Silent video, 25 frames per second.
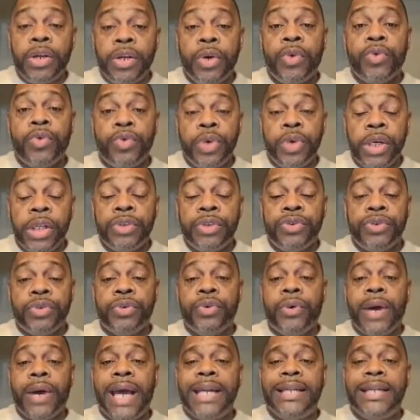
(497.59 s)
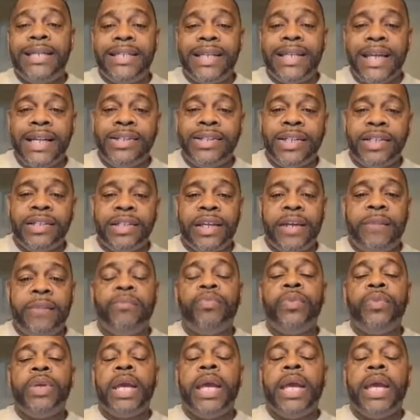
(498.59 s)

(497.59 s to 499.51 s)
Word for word: your real true identity.